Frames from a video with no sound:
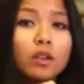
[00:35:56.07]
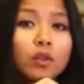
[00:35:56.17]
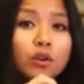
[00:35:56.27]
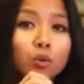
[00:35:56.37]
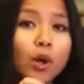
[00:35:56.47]

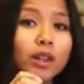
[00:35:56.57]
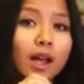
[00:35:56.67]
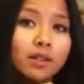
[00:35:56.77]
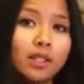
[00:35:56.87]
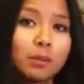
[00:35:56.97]
There's one
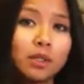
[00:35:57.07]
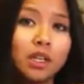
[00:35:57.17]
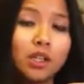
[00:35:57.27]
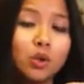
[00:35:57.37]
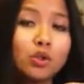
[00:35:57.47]
last step to
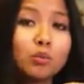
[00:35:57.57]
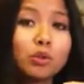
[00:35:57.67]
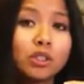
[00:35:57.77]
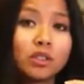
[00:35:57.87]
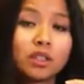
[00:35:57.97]
get a usable
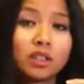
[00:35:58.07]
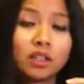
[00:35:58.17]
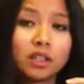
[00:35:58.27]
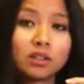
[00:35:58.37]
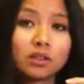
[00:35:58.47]
disk in
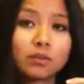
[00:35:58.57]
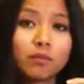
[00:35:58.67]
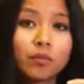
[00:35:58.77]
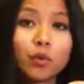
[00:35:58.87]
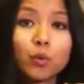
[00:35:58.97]
Linux.
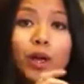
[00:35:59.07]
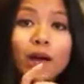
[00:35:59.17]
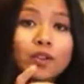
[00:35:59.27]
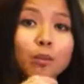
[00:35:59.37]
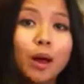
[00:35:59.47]
We
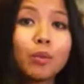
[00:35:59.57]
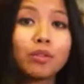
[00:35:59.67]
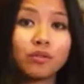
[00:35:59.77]
have to mount the